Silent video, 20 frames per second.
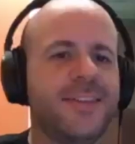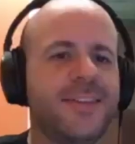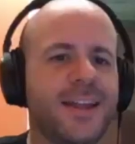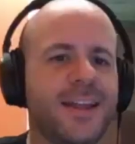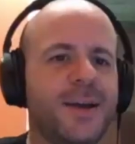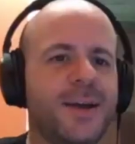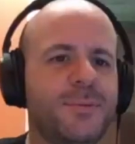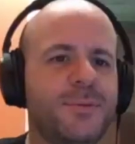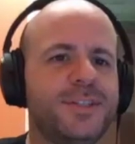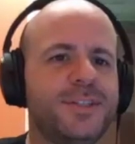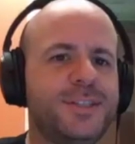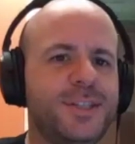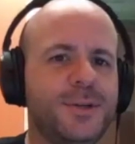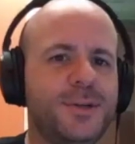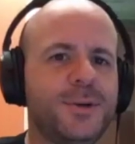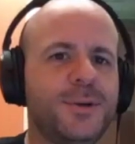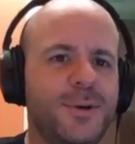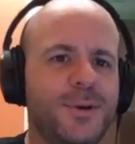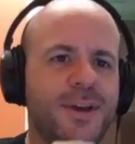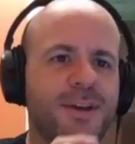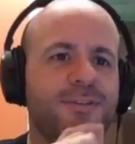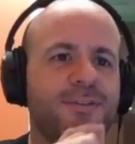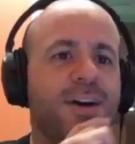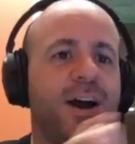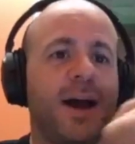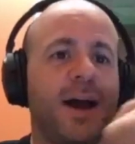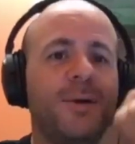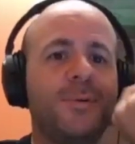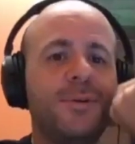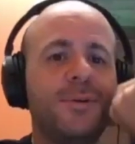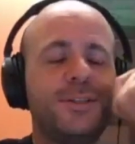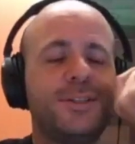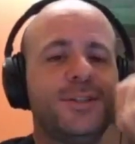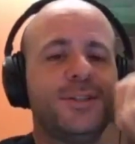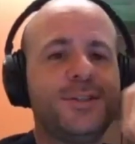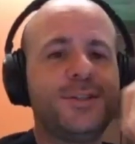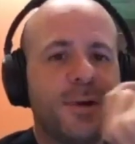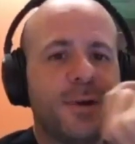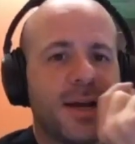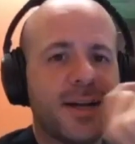that I would do if I were to
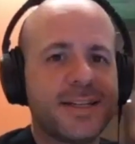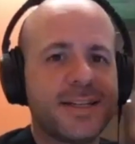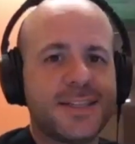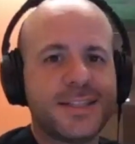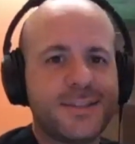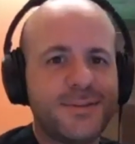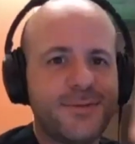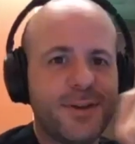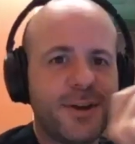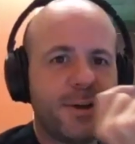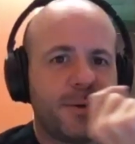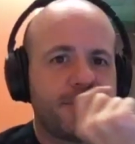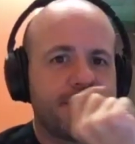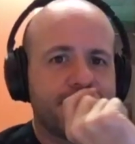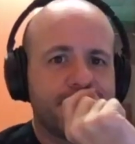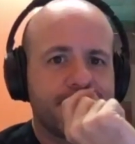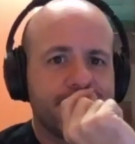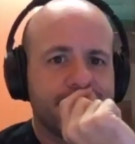direct this film